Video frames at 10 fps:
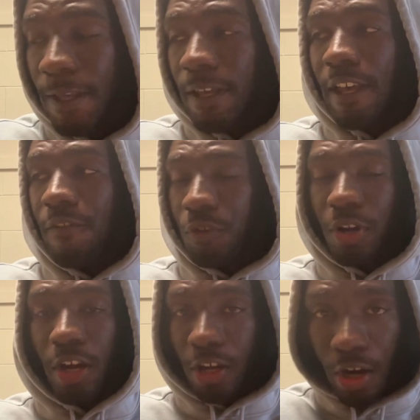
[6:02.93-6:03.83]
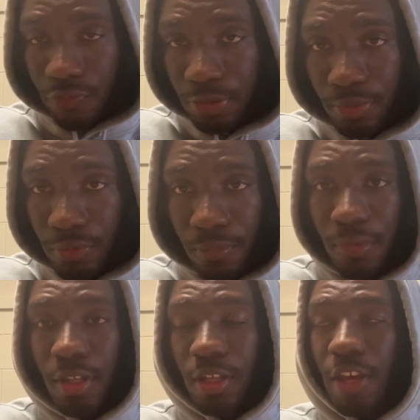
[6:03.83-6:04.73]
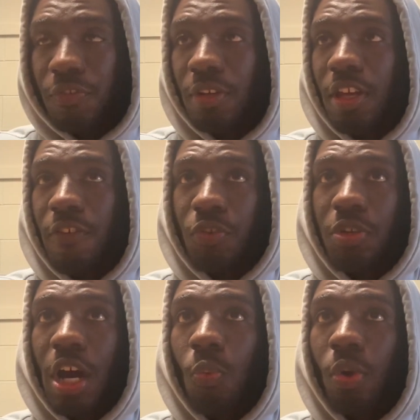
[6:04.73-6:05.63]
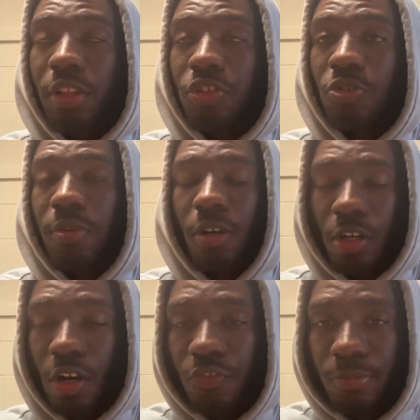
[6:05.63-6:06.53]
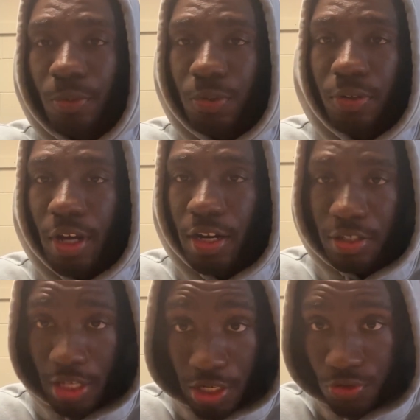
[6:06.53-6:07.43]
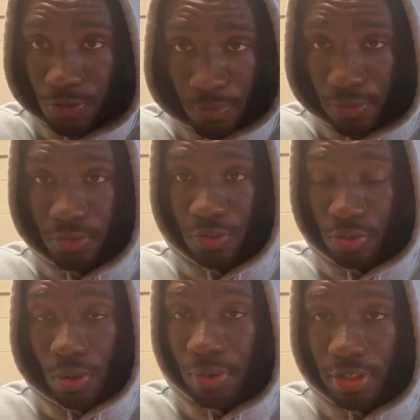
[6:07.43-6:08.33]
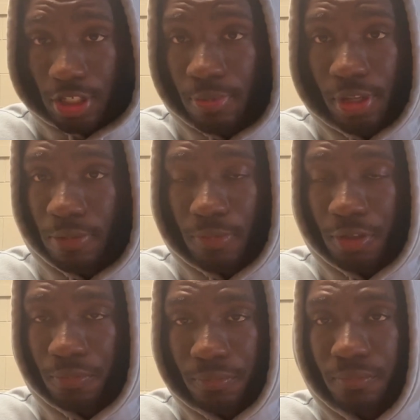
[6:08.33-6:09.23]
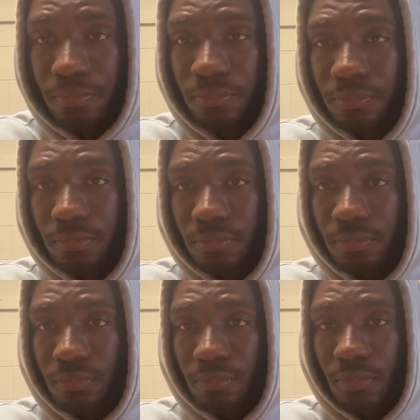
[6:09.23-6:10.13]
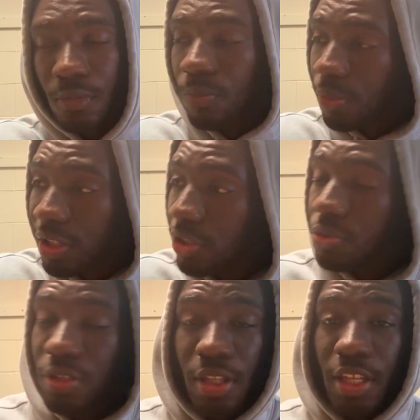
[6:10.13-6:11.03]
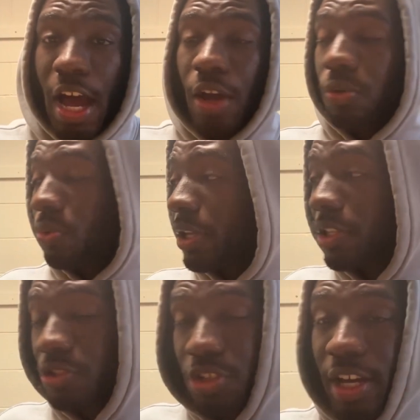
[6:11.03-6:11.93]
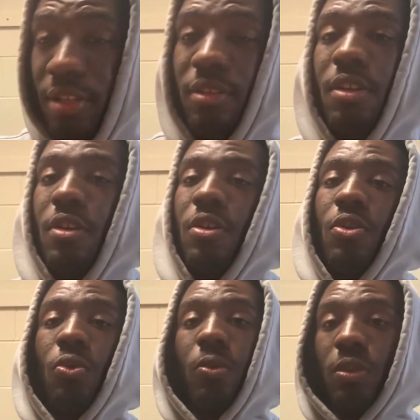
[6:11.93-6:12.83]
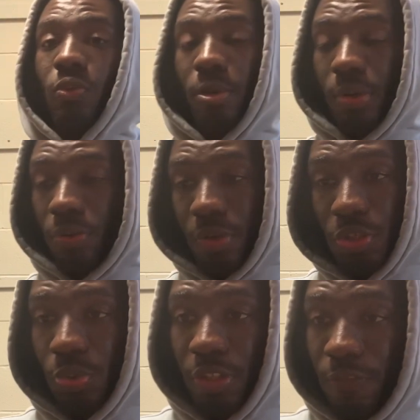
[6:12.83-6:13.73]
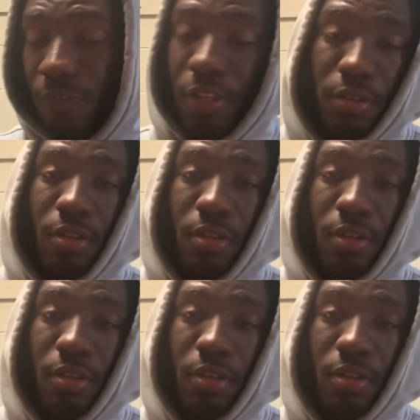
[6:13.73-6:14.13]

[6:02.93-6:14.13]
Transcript: If you're not comfortable, if you're not willing to be uncomfortable, you're not a dangerous person. You don't intimidate me. When you see the guy who is jacked or the woman who is really fit,